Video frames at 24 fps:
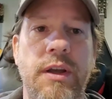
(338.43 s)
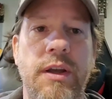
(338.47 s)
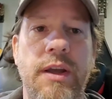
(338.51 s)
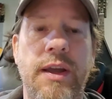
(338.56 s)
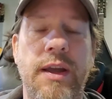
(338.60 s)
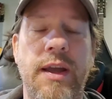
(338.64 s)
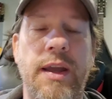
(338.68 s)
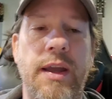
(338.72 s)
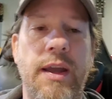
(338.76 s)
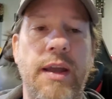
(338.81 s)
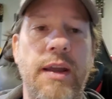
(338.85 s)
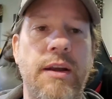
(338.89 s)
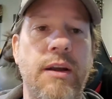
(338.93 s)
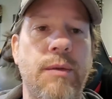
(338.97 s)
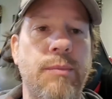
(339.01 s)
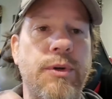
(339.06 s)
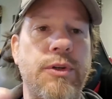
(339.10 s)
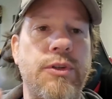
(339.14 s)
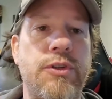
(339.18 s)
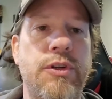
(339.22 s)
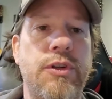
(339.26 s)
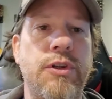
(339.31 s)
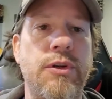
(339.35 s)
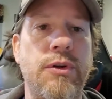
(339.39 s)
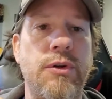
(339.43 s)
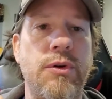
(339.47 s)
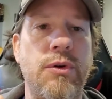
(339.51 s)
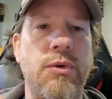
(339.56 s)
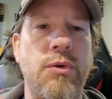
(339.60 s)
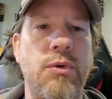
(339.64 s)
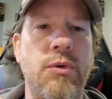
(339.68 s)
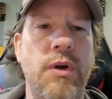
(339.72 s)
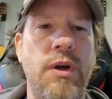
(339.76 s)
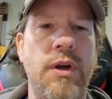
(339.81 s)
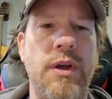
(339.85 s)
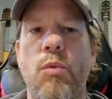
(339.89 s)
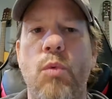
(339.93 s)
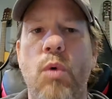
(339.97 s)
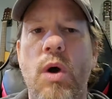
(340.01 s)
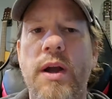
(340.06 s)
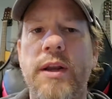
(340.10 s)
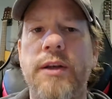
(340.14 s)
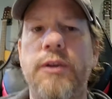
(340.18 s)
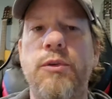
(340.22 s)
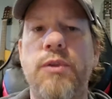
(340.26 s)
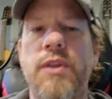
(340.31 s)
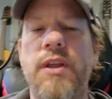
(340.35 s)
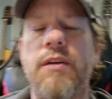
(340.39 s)
And number two, why
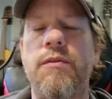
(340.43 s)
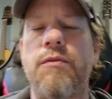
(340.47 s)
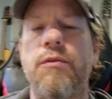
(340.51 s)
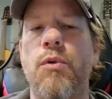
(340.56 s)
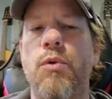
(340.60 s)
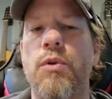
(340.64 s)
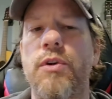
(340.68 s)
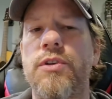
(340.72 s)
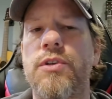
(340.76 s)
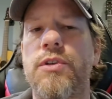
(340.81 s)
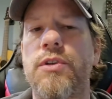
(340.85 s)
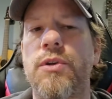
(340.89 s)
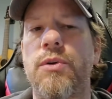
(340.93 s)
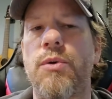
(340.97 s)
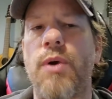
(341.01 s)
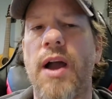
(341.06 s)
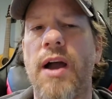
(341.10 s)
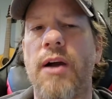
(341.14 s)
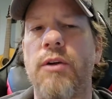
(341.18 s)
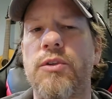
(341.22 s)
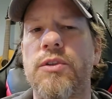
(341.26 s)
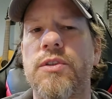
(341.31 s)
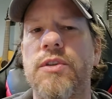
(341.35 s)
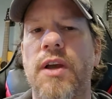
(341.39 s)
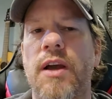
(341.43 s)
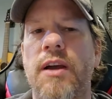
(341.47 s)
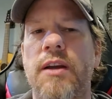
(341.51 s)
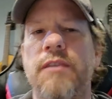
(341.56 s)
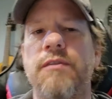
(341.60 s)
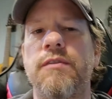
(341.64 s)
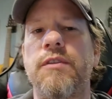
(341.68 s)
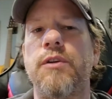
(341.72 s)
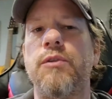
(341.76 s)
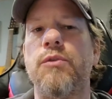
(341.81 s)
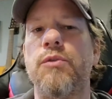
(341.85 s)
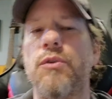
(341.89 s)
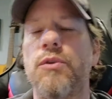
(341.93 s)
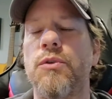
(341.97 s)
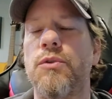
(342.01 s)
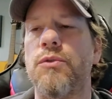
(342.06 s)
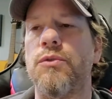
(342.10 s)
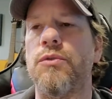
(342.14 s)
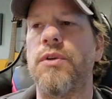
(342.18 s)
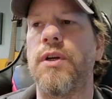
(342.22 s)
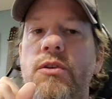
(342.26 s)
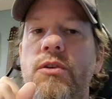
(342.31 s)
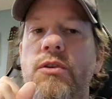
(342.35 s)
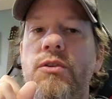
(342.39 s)
do they force you outside of the
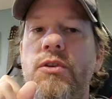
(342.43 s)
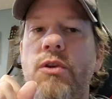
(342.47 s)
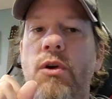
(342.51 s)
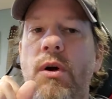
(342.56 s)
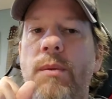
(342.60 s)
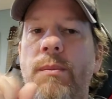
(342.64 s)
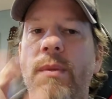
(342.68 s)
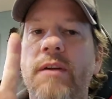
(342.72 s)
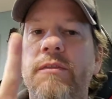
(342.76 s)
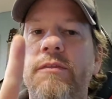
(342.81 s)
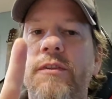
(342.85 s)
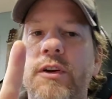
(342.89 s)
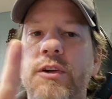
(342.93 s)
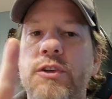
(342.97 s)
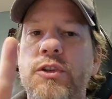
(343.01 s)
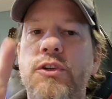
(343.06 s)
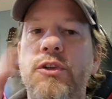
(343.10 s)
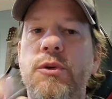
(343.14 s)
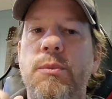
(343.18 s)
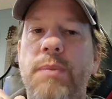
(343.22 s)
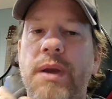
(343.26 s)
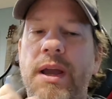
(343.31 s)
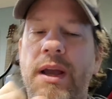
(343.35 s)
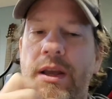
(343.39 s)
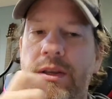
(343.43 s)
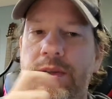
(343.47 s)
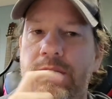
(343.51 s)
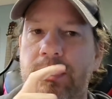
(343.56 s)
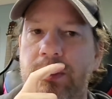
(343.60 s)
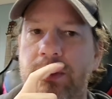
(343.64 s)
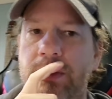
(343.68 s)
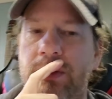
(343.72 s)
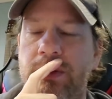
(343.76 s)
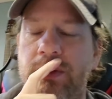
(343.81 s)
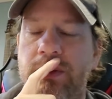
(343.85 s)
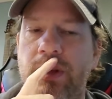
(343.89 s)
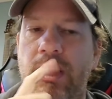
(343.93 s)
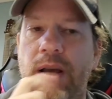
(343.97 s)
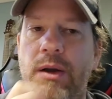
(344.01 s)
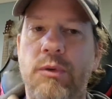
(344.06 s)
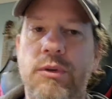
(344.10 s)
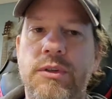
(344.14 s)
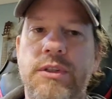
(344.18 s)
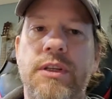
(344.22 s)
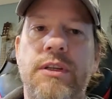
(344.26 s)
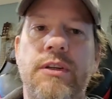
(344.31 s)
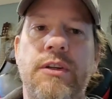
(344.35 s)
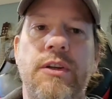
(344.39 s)
groove? So on my first two passes, I
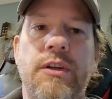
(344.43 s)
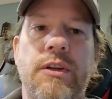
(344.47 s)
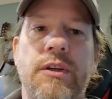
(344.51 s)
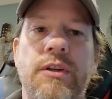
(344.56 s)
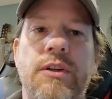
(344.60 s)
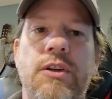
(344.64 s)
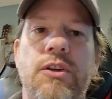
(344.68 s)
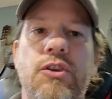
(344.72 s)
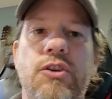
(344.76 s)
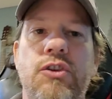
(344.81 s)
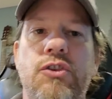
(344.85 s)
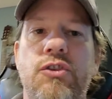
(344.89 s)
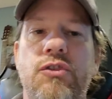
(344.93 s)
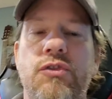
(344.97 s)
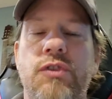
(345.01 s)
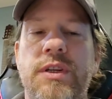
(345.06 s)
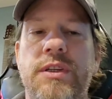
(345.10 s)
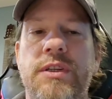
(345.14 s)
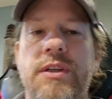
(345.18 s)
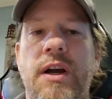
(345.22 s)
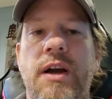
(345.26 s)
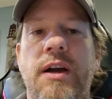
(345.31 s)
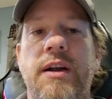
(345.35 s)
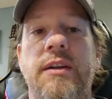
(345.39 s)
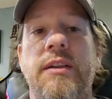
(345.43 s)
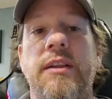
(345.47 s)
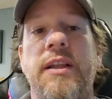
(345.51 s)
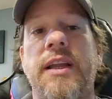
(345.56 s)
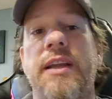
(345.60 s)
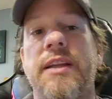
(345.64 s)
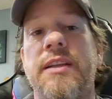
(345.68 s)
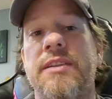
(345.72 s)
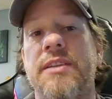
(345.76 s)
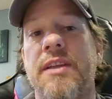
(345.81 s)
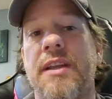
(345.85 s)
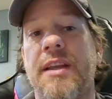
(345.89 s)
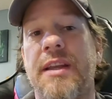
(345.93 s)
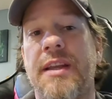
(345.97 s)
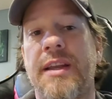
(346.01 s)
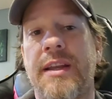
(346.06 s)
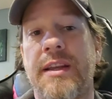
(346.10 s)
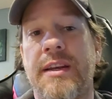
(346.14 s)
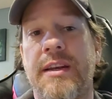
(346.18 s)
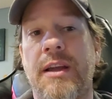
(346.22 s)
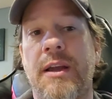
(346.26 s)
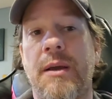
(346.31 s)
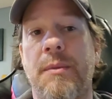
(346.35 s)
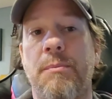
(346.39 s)
was in the street tire lanes
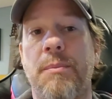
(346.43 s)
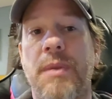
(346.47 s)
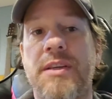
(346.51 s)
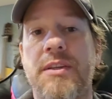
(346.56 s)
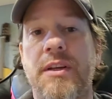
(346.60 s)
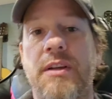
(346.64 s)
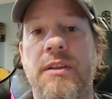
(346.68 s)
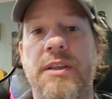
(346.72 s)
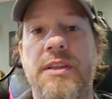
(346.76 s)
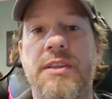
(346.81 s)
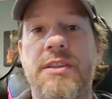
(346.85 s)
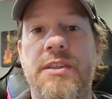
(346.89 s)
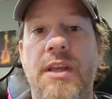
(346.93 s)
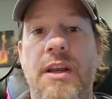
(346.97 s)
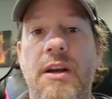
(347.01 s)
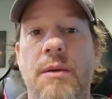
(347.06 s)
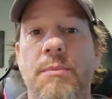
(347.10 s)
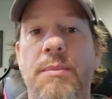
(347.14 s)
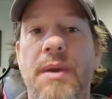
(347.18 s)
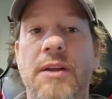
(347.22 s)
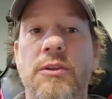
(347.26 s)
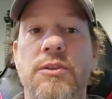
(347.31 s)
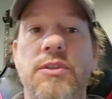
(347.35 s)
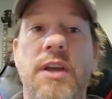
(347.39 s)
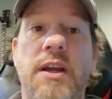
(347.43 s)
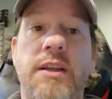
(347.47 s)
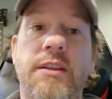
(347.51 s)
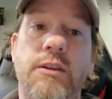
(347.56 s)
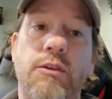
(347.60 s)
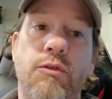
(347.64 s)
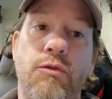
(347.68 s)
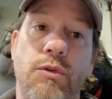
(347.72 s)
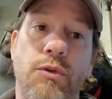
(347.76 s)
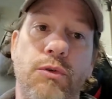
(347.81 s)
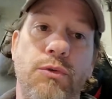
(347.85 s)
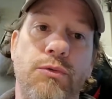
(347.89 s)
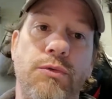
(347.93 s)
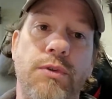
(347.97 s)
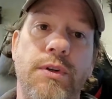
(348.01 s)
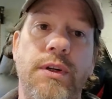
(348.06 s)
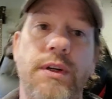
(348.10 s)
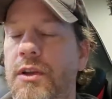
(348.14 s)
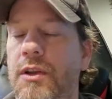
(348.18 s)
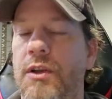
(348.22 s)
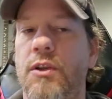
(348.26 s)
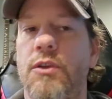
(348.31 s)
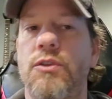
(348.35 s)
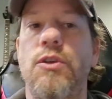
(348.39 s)
and I'm basically set up outside the groove.
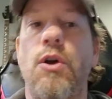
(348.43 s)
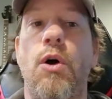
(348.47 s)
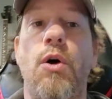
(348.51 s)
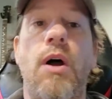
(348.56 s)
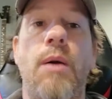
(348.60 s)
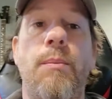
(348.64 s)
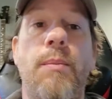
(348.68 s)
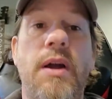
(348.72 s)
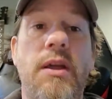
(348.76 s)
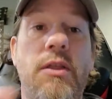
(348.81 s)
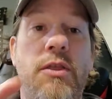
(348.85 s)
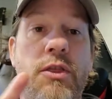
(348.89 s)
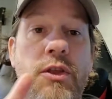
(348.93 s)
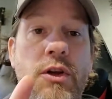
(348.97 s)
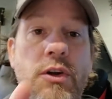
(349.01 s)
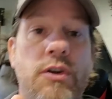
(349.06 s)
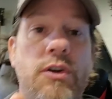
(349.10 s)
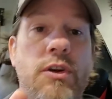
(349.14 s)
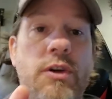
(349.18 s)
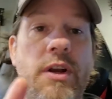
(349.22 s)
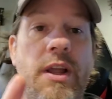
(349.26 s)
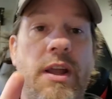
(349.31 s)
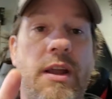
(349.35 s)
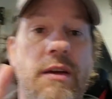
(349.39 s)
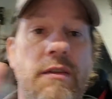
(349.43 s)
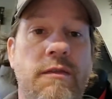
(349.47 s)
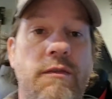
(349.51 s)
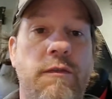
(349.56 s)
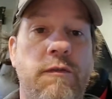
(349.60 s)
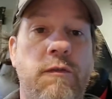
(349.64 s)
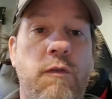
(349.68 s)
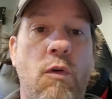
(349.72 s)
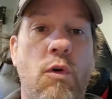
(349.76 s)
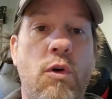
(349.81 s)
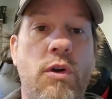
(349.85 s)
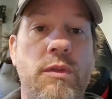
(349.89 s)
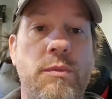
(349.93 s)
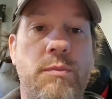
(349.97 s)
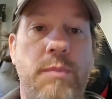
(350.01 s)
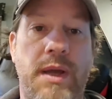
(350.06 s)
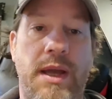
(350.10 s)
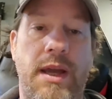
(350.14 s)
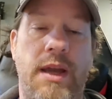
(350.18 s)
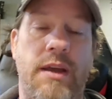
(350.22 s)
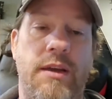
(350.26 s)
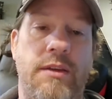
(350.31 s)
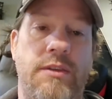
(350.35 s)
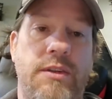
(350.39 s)
So on my third and fourth
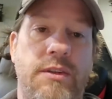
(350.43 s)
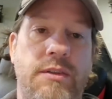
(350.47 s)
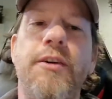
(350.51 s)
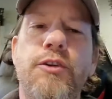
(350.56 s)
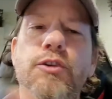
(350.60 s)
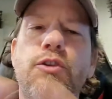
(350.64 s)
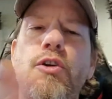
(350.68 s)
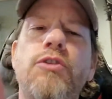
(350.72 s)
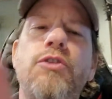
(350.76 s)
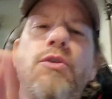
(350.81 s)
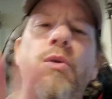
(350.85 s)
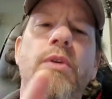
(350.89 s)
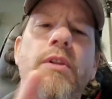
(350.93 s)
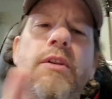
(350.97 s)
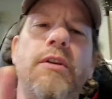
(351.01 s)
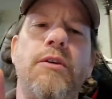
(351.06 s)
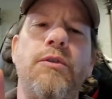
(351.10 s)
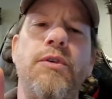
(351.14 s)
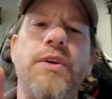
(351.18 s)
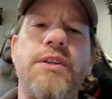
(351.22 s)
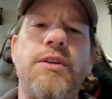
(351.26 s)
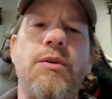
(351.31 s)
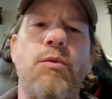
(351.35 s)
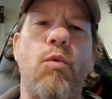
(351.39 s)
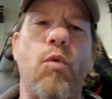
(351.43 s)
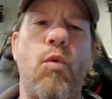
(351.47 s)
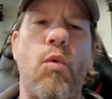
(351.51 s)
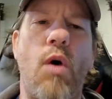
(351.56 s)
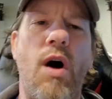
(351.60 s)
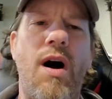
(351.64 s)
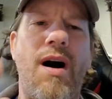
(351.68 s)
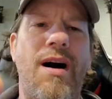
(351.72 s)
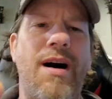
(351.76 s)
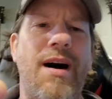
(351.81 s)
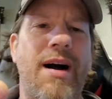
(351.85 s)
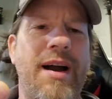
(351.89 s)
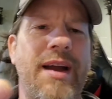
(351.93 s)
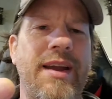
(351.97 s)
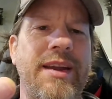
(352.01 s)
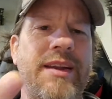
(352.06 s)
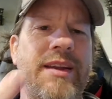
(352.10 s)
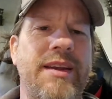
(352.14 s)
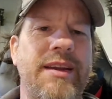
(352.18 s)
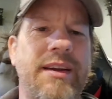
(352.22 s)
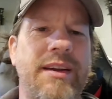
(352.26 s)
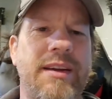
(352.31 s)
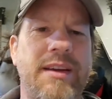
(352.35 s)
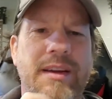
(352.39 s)
pass, there's also a little reason why
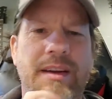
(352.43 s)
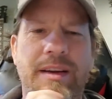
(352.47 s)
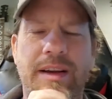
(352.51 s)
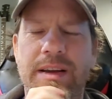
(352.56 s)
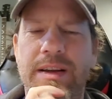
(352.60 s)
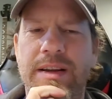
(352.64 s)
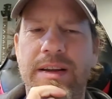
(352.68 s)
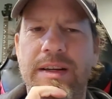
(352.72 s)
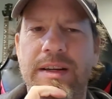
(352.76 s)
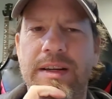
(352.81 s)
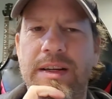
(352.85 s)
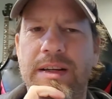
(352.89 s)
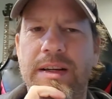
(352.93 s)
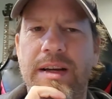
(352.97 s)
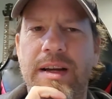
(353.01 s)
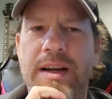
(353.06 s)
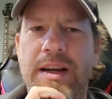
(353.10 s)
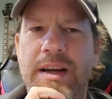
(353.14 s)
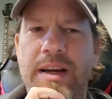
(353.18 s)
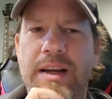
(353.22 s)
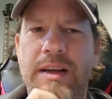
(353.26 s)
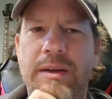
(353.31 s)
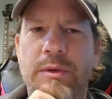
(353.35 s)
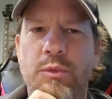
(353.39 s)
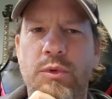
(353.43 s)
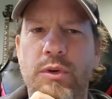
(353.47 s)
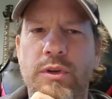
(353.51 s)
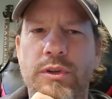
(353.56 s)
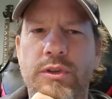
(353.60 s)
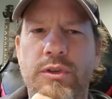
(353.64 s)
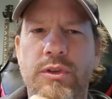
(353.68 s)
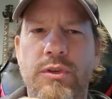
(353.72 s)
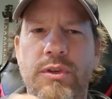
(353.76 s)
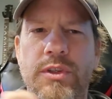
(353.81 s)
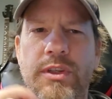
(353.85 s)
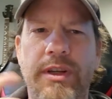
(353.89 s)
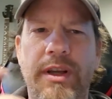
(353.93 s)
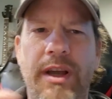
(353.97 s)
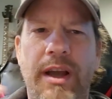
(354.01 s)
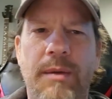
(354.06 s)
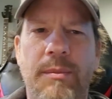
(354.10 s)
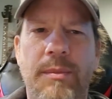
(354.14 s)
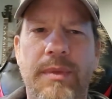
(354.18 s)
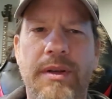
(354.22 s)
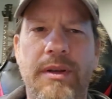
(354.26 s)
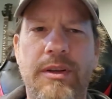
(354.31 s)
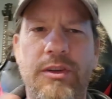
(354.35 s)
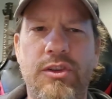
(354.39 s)

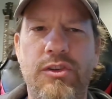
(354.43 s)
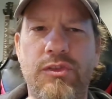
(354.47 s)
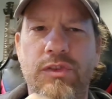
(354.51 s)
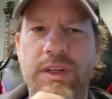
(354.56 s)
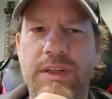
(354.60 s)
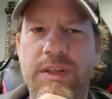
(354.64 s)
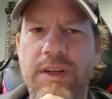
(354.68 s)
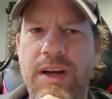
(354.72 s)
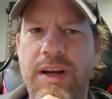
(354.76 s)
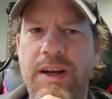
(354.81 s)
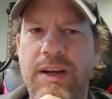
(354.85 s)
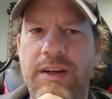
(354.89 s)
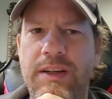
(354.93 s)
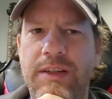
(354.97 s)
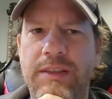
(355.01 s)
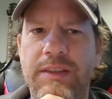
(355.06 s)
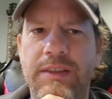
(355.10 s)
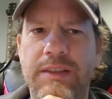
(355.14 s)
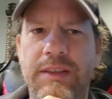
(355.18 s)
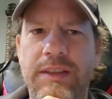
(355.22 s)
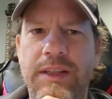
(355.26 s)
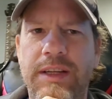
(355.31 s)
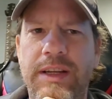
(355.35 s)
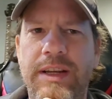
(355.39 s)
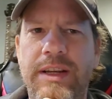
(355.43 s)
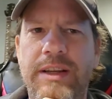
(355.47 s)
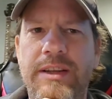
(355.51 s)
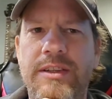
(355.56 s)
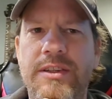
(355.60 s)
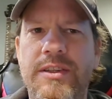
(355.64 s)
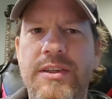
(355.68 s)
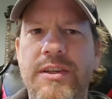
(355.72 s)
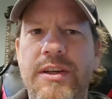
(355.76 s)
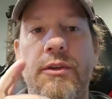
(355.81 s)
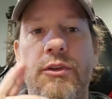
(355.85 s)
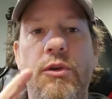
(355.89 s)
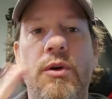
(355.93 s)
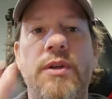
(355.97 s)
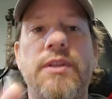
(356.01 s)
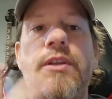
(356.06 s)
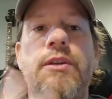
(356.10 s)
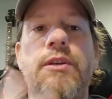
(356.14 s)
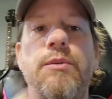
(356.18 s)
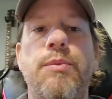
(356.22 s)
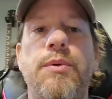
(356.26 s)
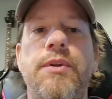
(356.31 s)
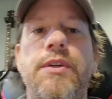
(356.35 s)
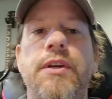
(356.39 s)
I'm in the street tire lanes. So at
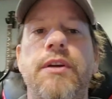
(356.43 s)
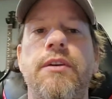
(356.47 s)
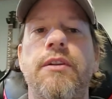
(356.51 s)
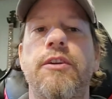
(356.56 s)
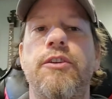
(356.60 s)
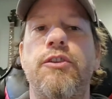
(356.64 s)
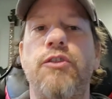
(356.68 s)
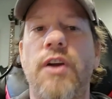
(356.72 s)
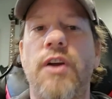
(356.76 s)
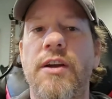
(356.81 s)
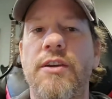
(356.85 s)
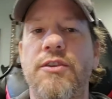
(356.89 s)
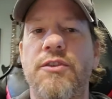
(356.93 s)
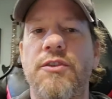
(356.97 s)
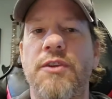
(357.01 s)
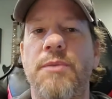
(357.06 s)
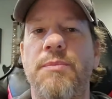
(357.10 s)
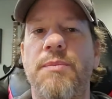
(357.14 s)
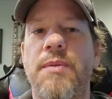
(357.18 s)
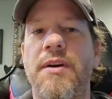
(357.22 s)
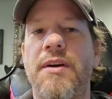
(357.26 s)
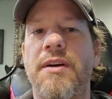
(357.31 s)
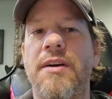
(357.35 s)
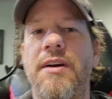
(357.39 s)
this particular drag strip,